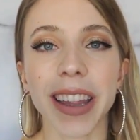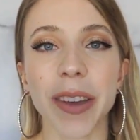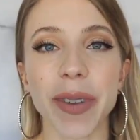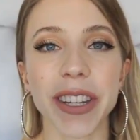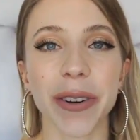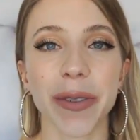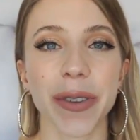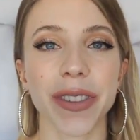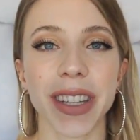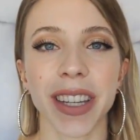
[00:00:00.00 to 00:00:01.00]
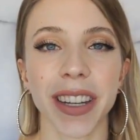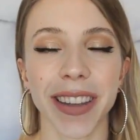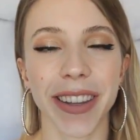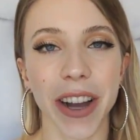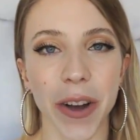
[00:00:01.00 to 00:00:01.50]
Let me know if you did
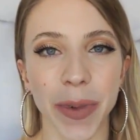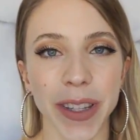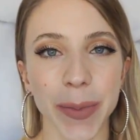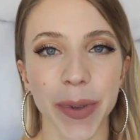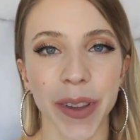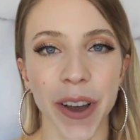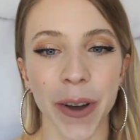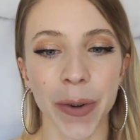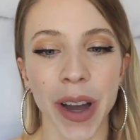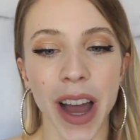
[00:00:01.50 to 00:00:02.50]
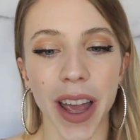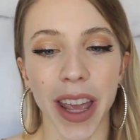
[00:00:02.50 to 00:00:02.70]
in the comments below,